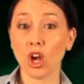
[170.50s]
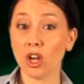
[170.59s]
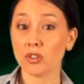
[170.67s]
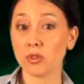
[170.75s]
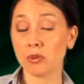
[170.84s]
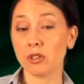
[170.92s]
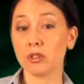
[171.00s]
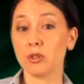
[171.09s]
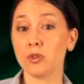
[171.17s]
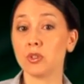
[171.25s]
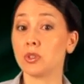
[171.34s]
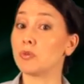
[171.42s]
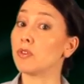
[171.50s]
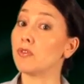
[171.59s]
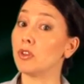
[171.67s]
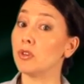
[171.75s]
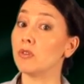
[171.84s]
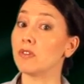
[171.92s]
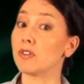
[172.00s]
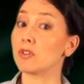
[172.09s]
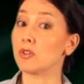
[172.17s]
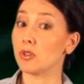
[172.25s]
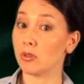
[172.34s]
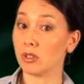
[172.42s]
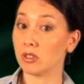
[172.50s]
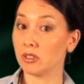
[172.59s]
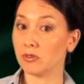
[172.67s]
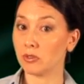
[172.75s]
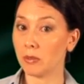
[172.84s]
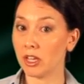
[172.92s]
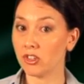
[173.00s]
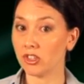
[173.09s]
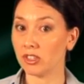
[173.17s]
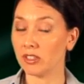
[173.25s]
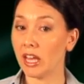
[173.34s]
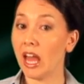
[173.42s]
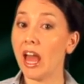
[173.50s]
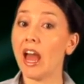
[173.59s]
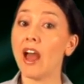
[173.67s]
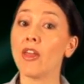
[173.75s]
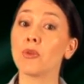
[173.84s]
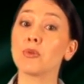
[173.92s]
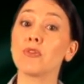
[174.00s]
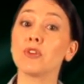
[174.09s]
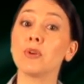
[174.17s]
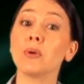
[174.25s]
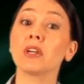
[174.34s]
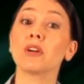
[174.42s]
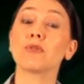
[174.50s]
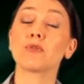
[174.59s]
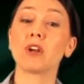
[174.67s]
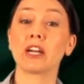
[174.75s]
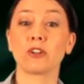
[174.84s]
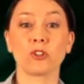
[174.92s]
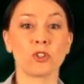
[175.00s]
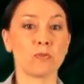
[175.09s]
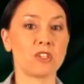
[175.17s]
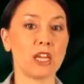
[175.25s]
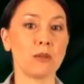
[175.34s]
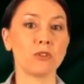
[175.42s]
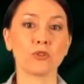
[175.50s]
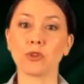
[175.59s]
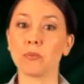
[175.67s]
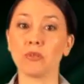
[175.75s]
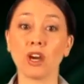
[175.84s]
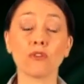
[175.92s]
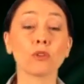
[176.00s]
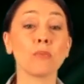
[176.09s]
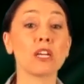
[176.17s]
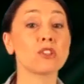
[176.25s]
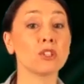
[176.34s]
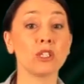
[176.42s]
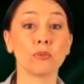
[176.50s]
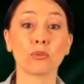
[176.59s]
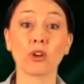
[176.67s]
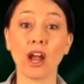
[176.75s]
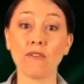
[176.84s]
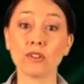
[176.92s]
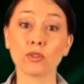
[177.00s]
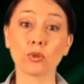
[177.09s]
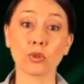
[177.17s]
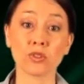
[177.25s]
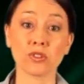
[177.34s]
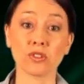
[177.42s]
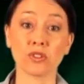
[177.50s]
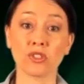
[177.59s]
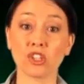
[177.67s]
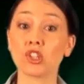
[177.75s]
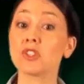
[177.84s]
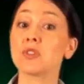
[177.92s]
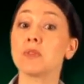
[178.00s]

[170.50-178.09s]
also includes the review of historical information and the reviewing of records obtained from governmental and private sources, such as